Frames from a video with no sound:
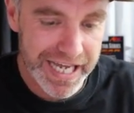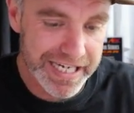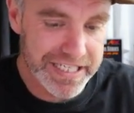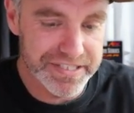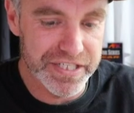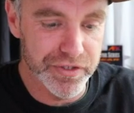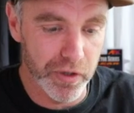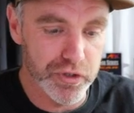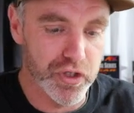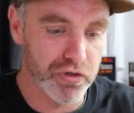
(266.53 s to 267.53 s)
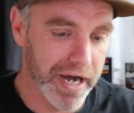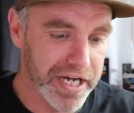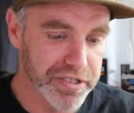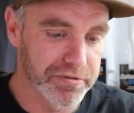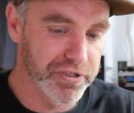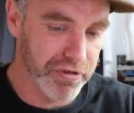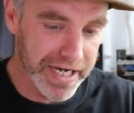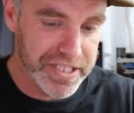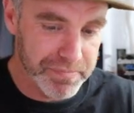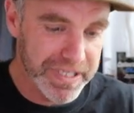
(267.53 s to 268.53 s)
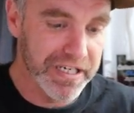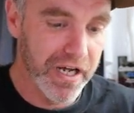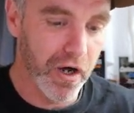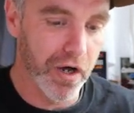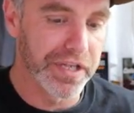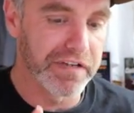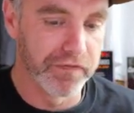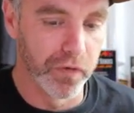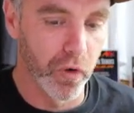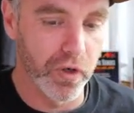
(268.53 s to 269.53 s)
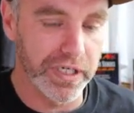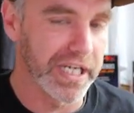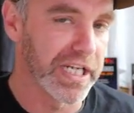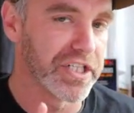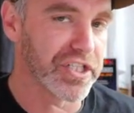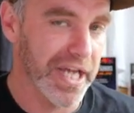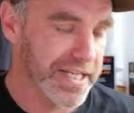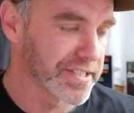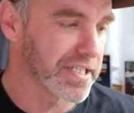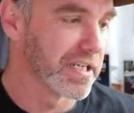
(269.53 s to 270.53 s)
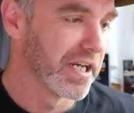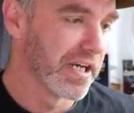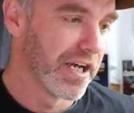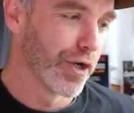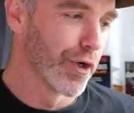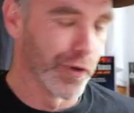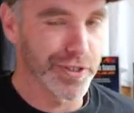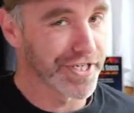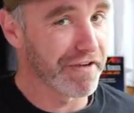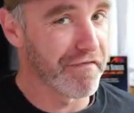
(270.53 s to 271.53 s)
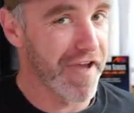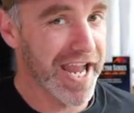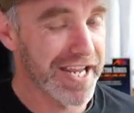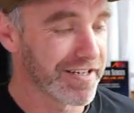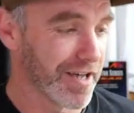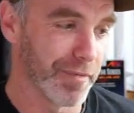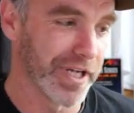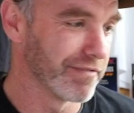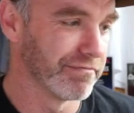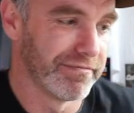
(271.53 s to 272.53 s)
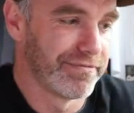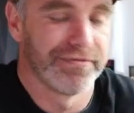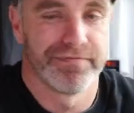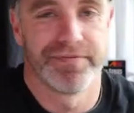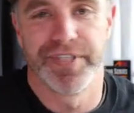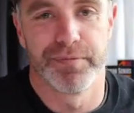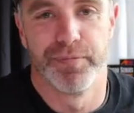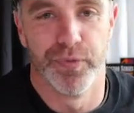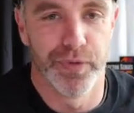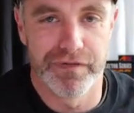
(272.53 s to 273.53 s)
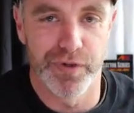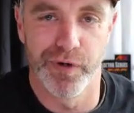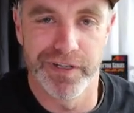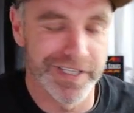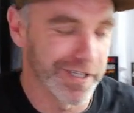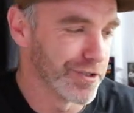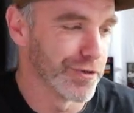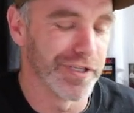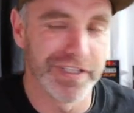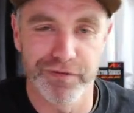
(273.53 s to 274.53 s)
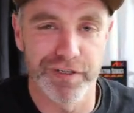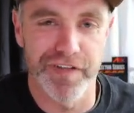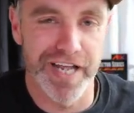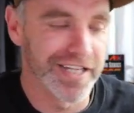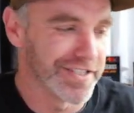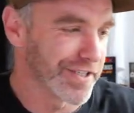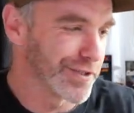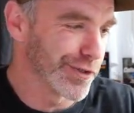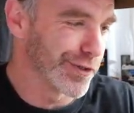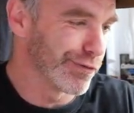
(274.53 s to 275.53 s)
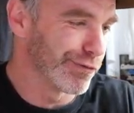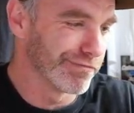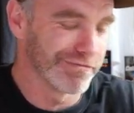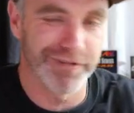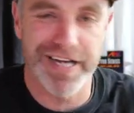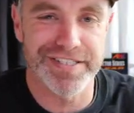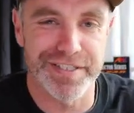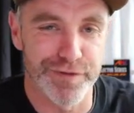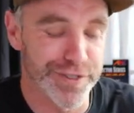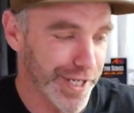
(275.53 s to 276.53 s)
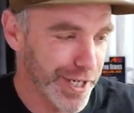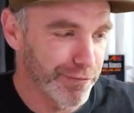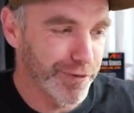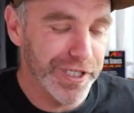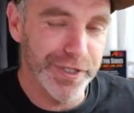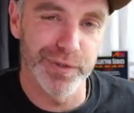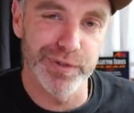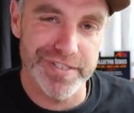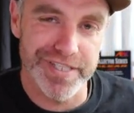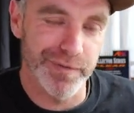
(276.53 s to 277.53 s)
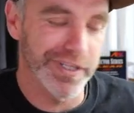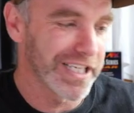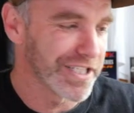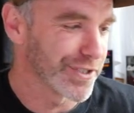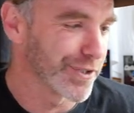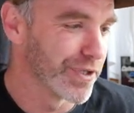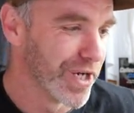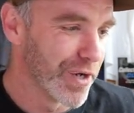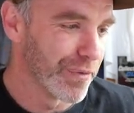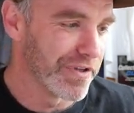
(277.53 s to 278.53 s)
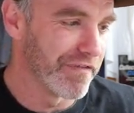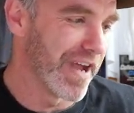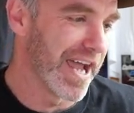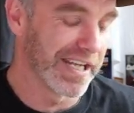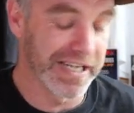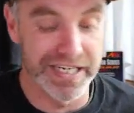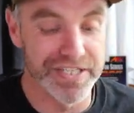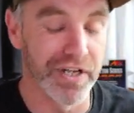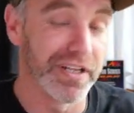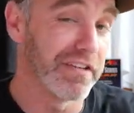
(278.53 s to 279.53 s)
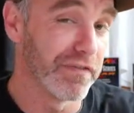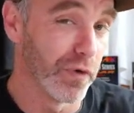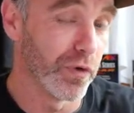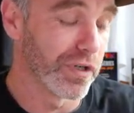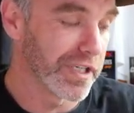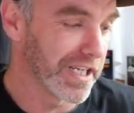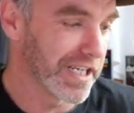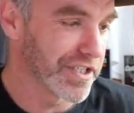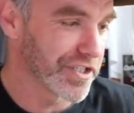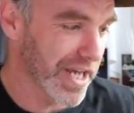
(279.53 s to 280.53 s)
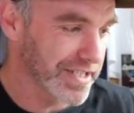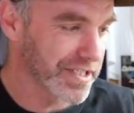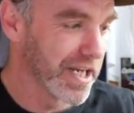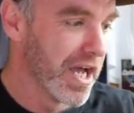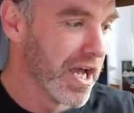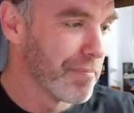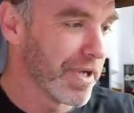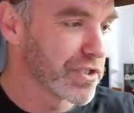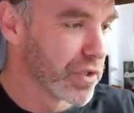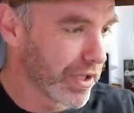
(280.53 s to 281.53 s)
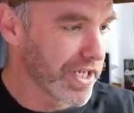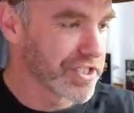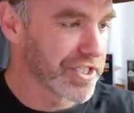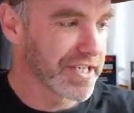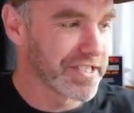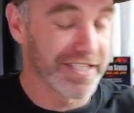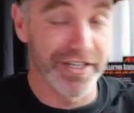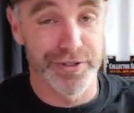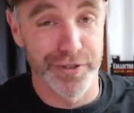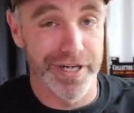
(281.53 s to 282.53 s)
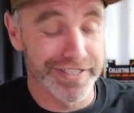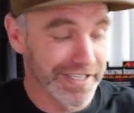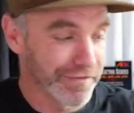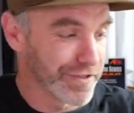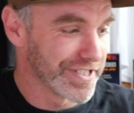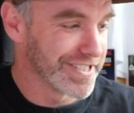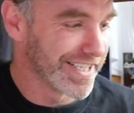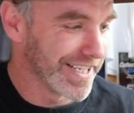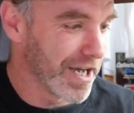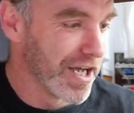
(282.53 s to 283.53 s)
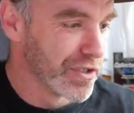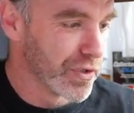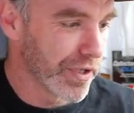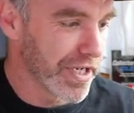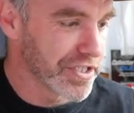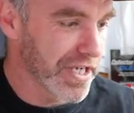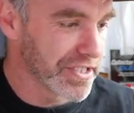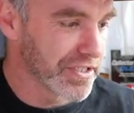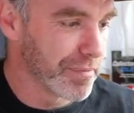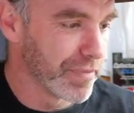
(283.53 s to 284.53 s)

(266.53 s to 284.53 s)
And it is the Dodge Tradesman on the 4-gear chassis. Cool to see a van. I mean, you can put whatever you want. You can do delivery vans, you can do race liveries. It's really cool to see what they can do with a van, and it is on the 4-gear chassis. But talking chassis, and I do like the differences here. Talking chassis, I